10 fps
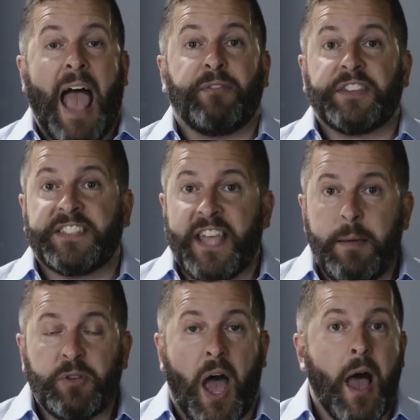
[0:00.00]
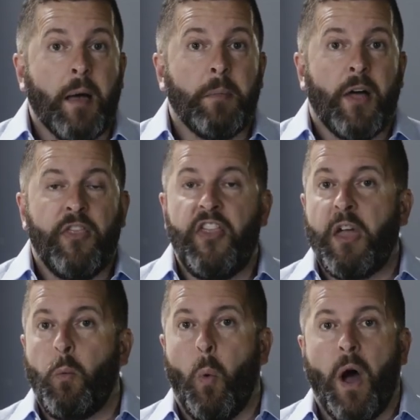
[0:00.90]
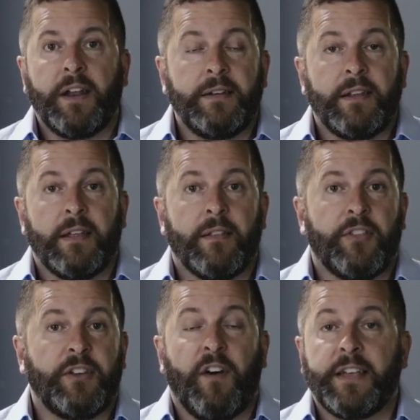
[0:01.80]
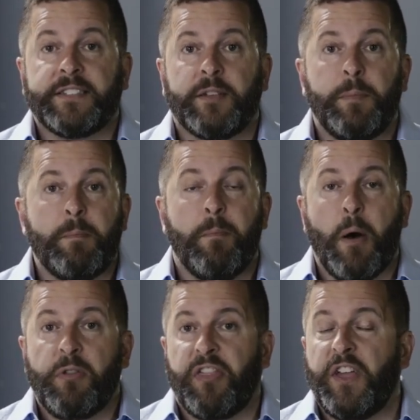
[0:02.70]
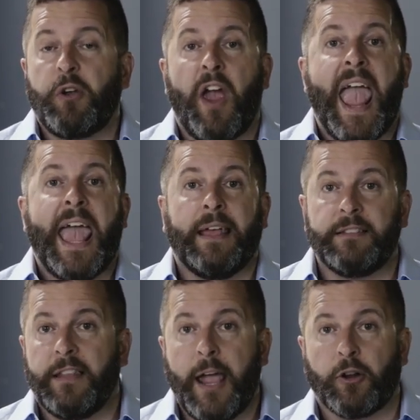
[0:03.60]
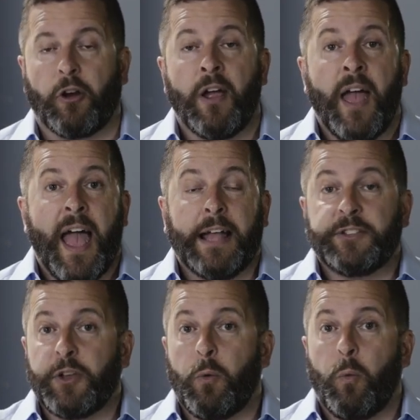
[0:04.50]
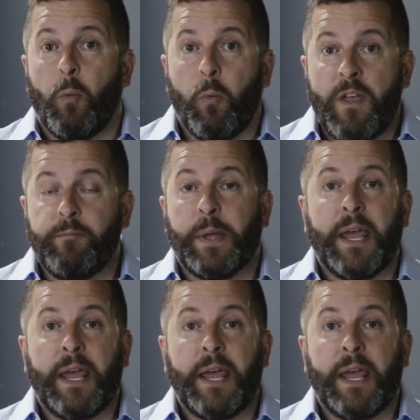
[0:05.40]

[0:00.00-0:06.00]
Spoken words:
At the same time, they wanted the device to be both thinner and lighter. And so we've been